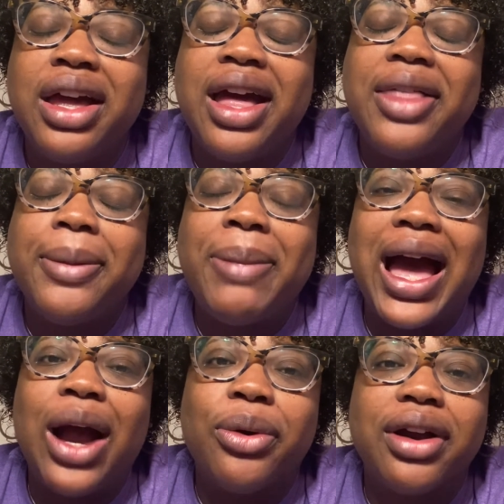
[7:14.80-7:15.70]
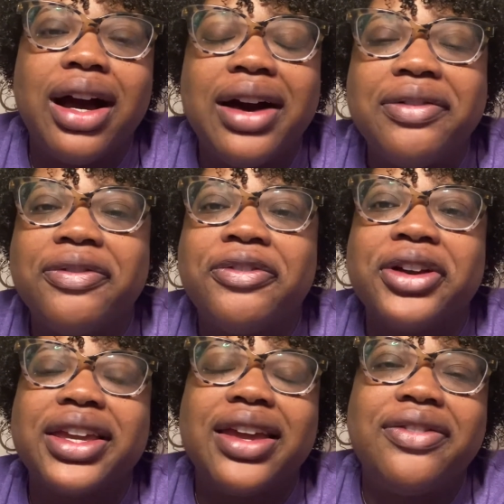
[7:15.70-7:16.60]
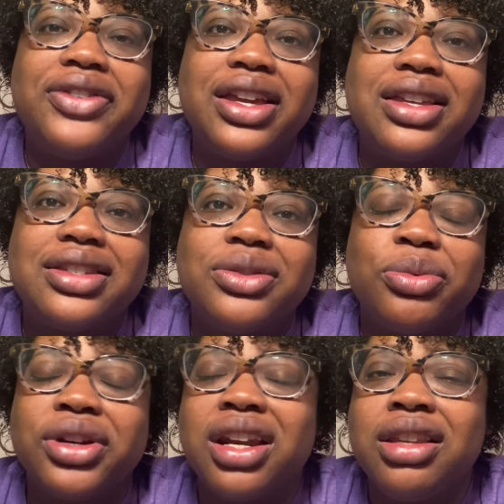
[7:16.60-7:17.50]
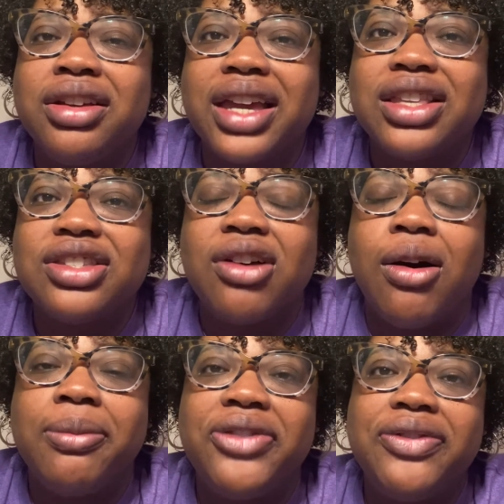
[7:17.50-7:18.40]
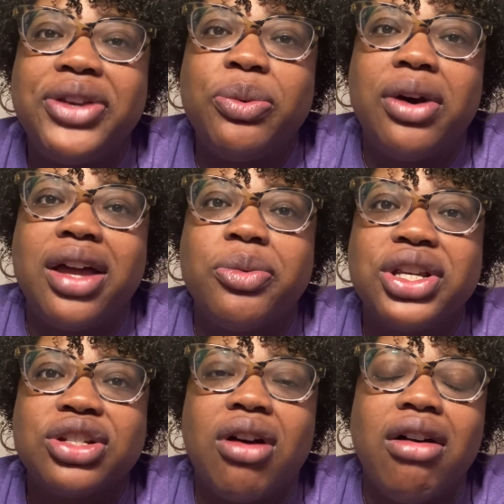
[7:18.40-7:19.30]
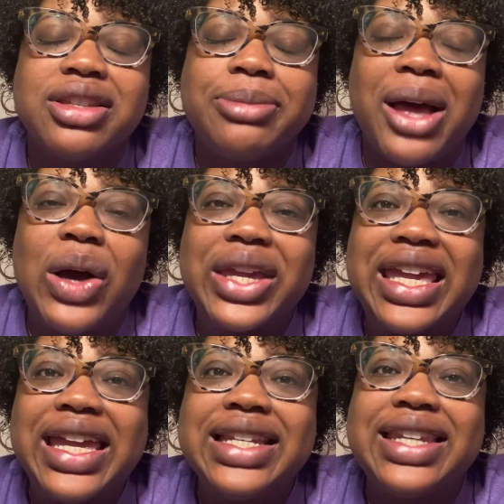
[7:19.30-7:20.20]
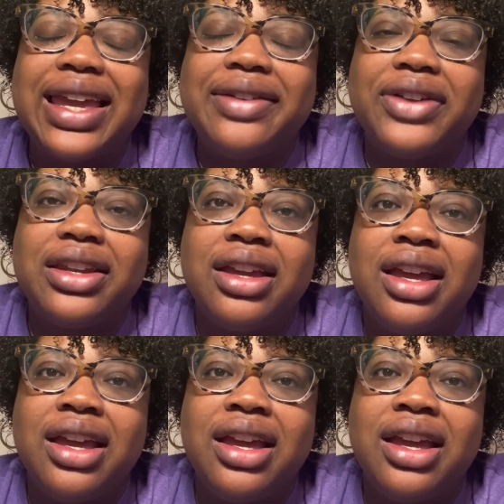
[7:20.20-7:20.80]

the power of forgiveness. We're going to look at Psalm 51, which talks about King David.